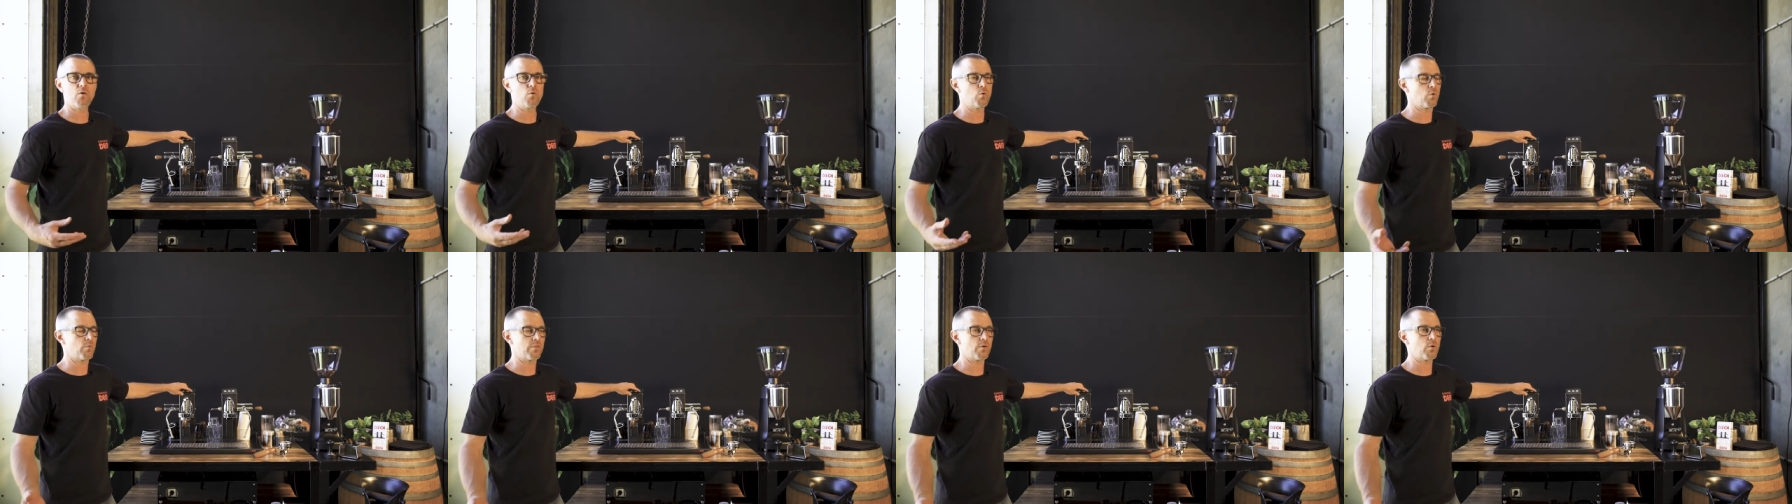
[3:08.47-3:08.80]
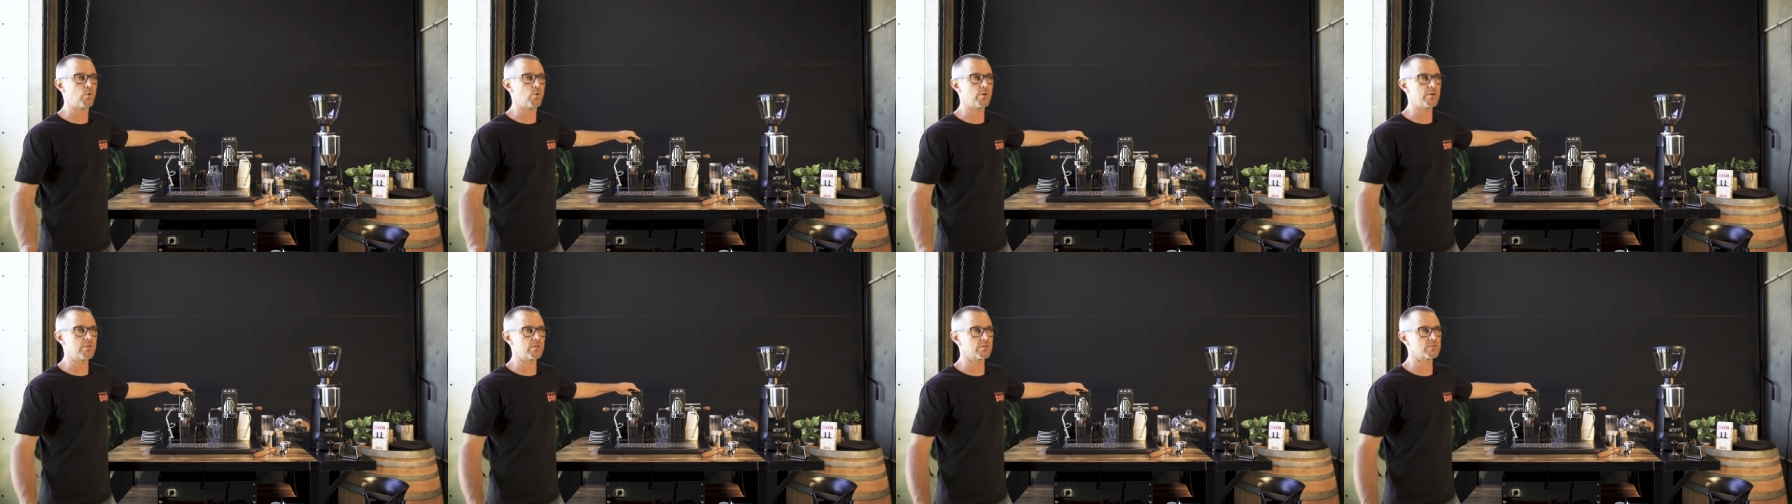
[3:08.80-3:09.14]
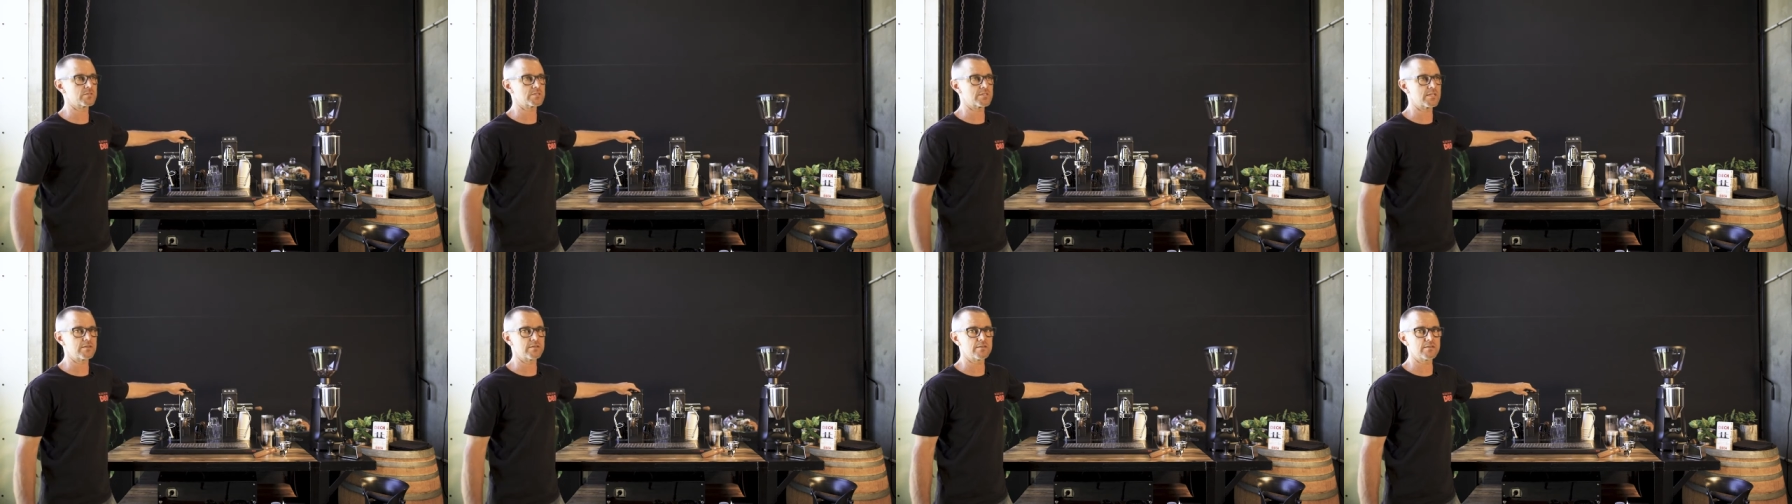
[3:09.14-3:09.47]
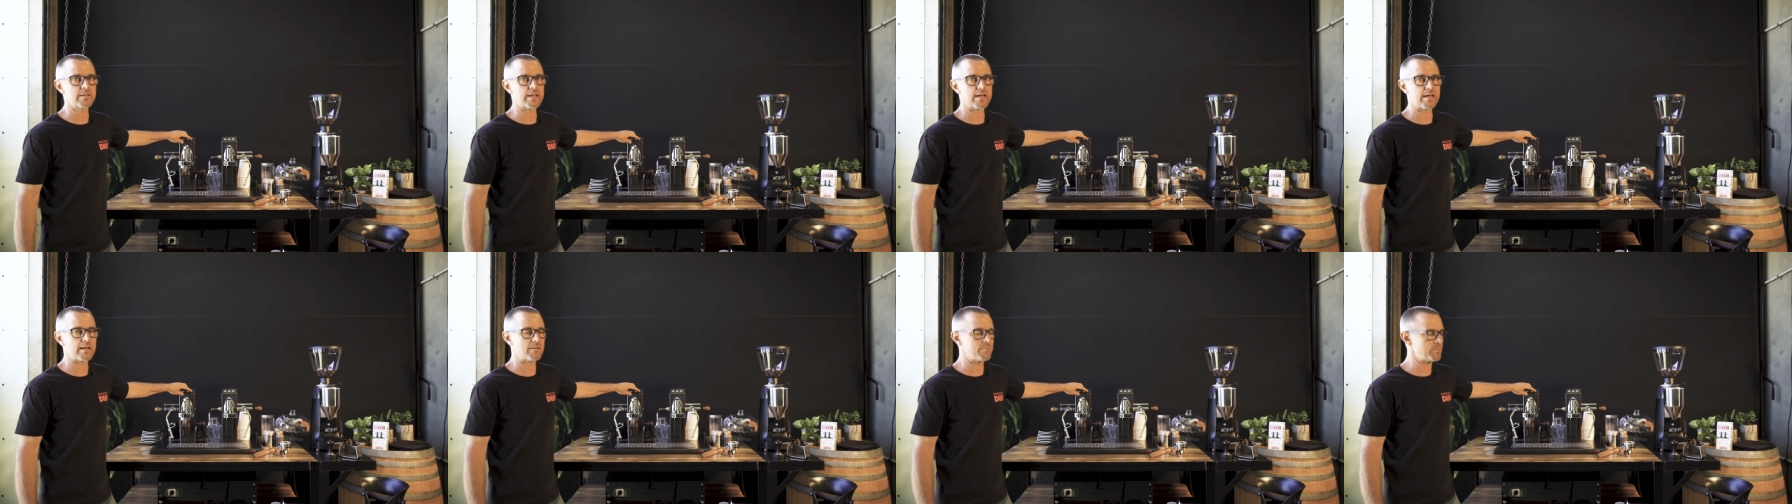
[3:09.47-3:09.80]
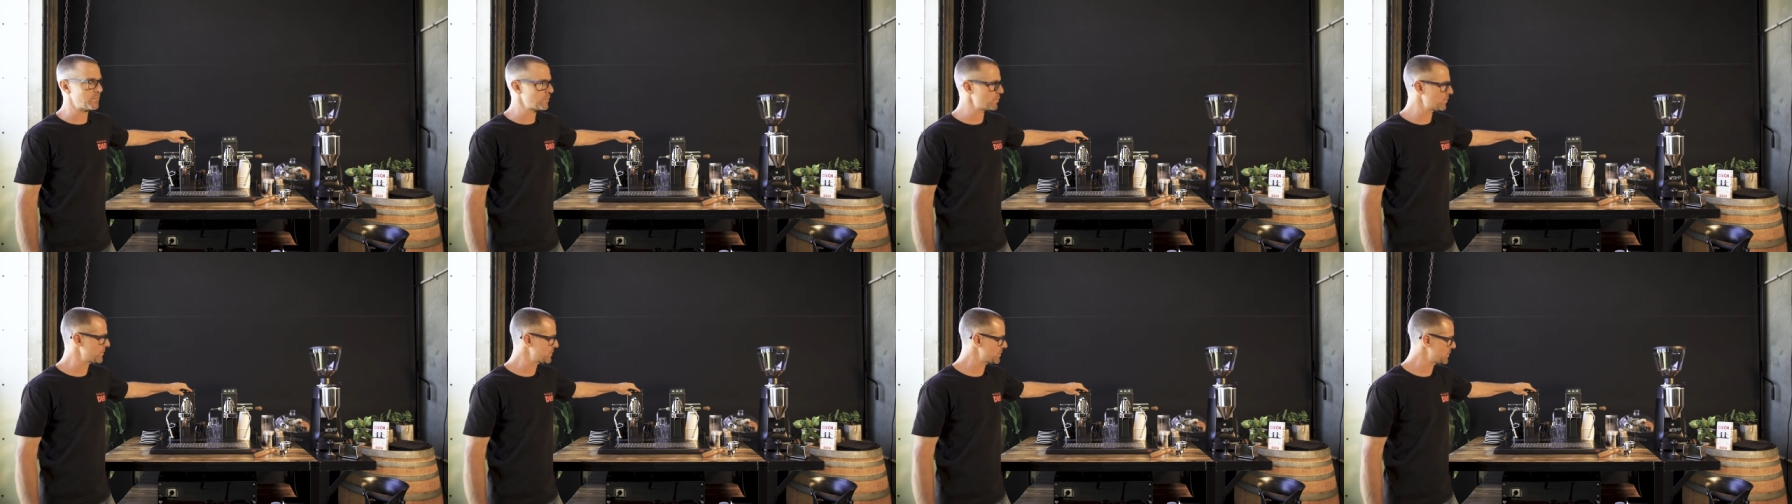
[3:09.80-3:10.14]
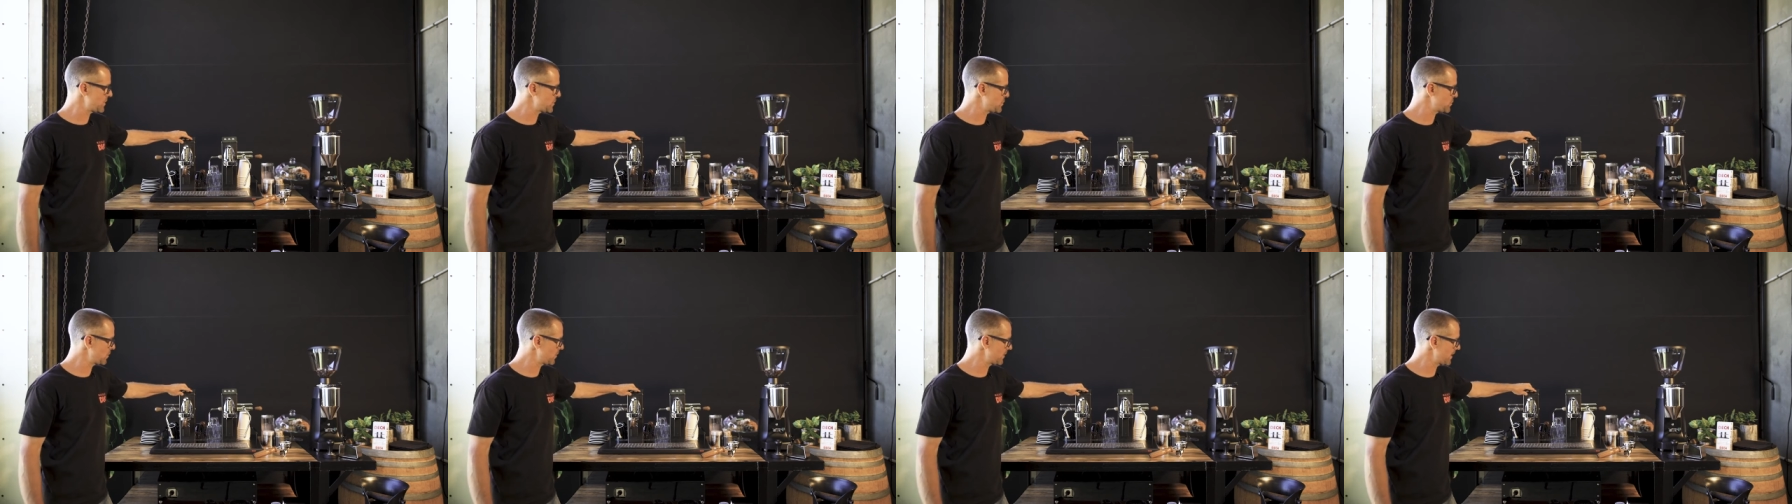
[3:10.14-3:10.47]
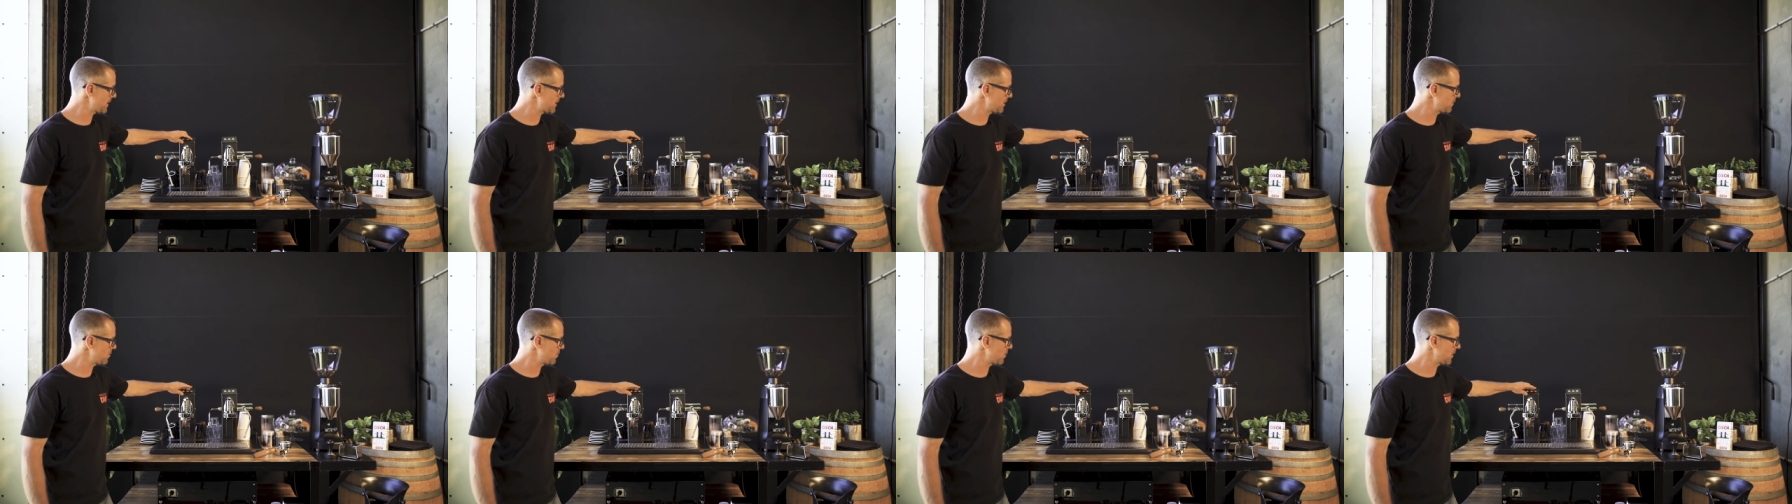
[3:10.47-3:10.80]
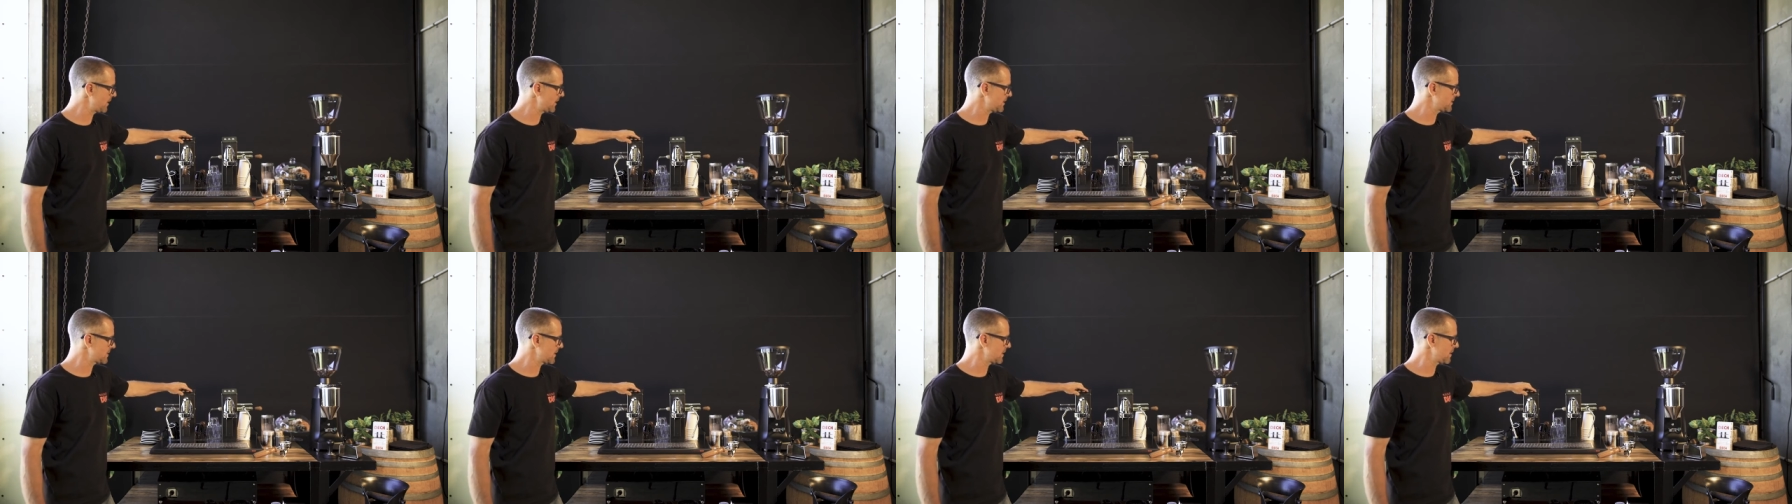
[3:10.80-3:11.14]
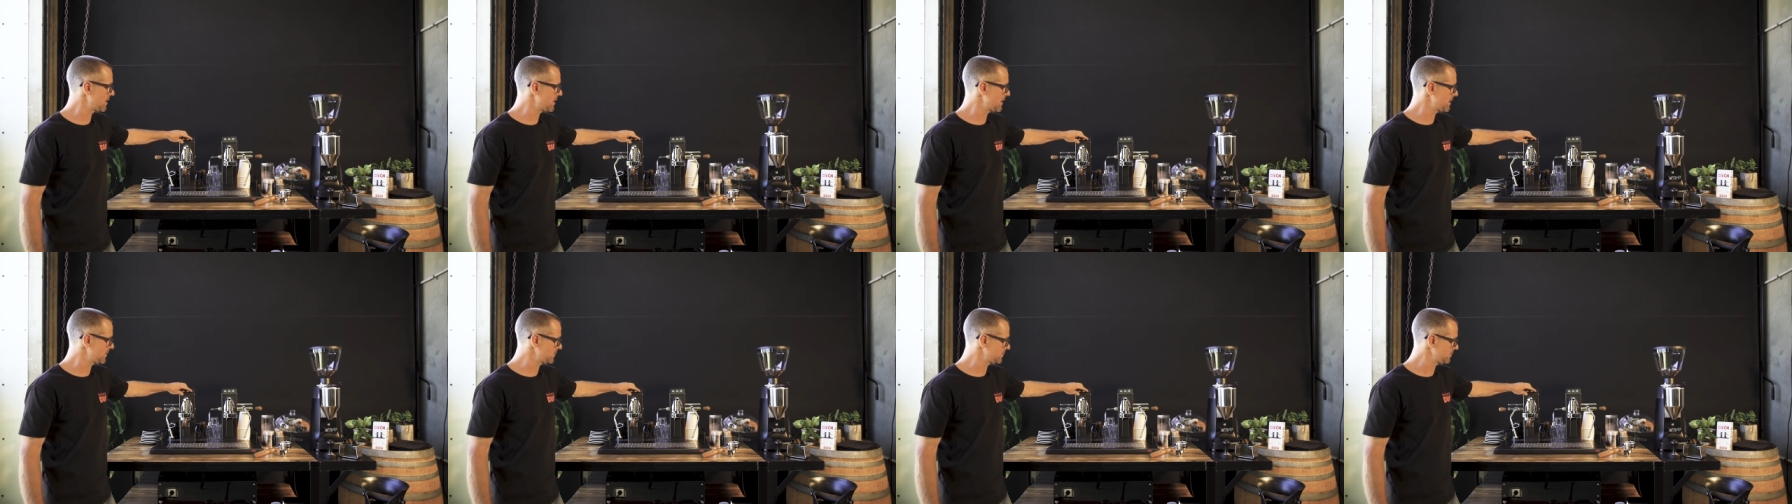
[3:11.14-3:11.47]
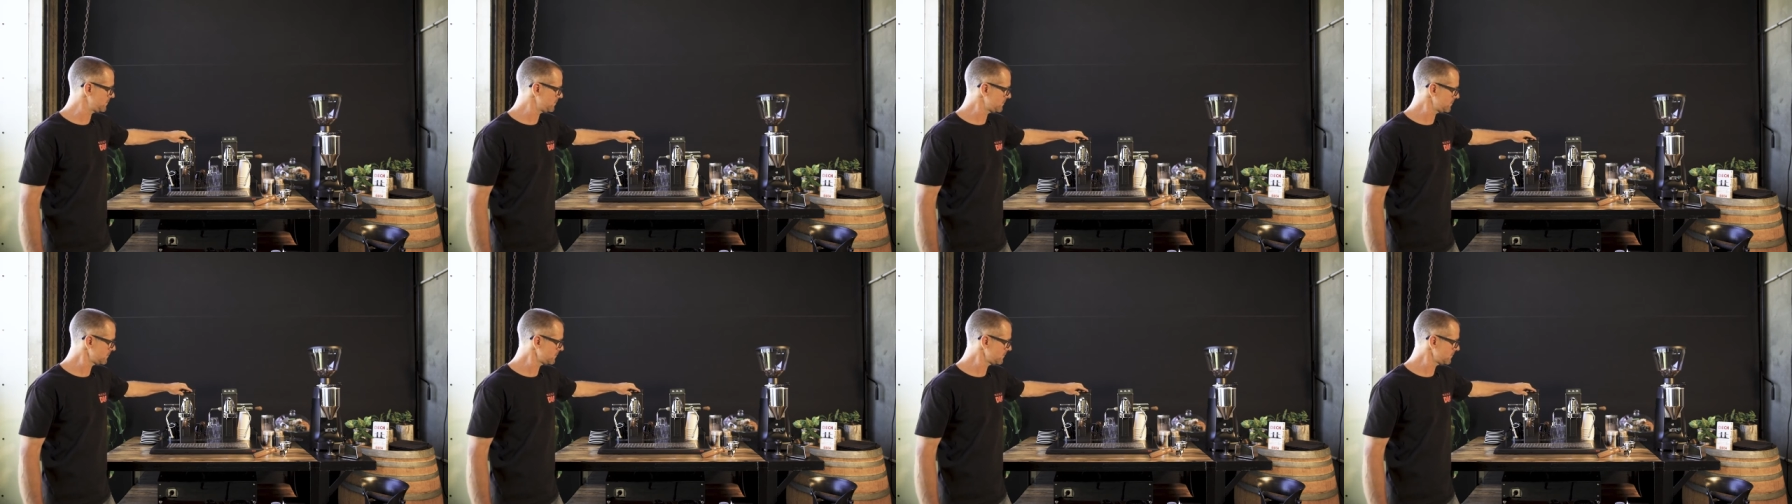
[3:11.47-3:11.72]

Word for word: all the oils and um, residual that you're wanting to clean.